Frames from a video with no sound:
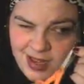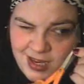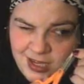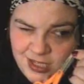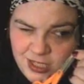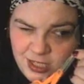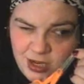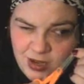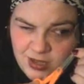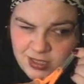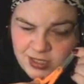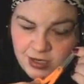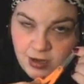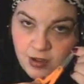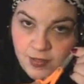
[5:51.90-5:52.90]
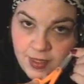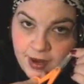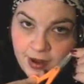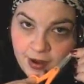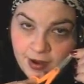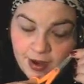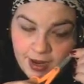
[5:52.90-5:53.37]
I just tossed it on
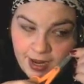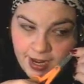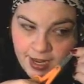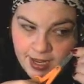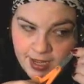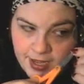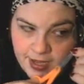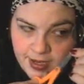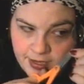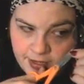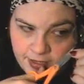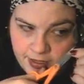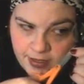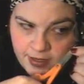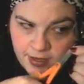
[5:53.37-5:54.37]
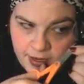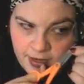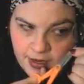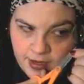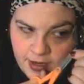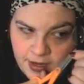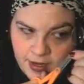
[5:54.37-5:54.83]
there, and
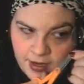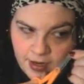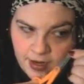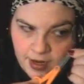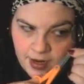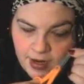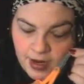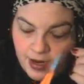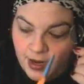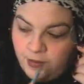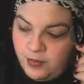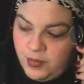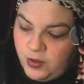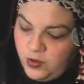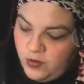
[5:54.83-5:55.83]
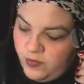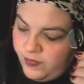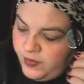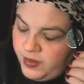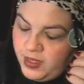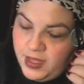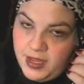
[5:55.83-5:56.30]
I
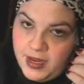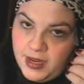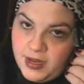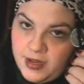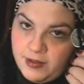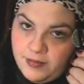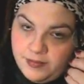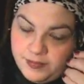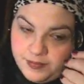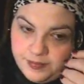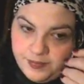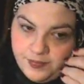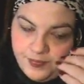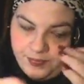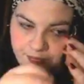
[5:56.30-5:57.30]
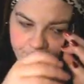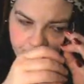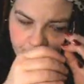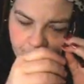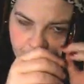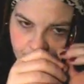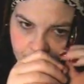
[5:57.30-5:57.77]
moved the, I
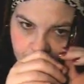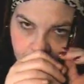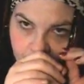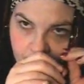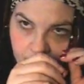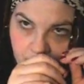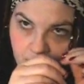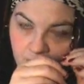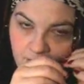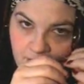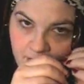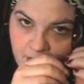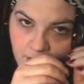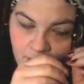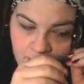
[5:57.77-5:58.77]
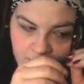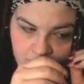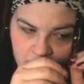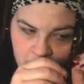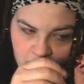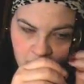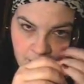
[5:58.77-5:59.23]
can't think of what
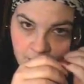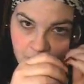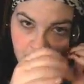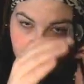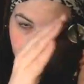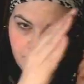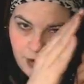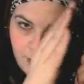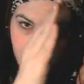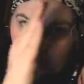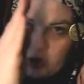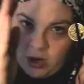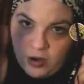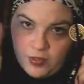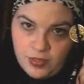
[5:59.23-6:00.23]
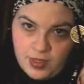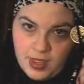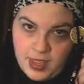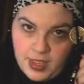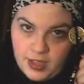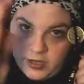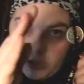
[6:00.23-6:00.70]
it's called. I moved the little bar
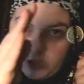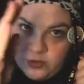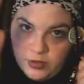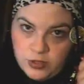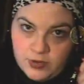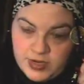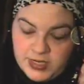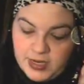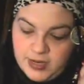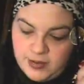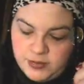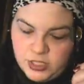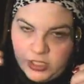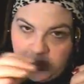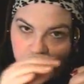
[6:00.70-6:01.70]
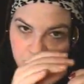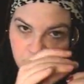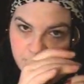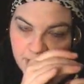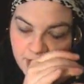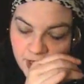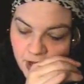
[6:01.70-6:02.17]
thing 2 or 3 times just to
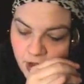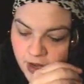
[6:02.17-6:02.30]
check the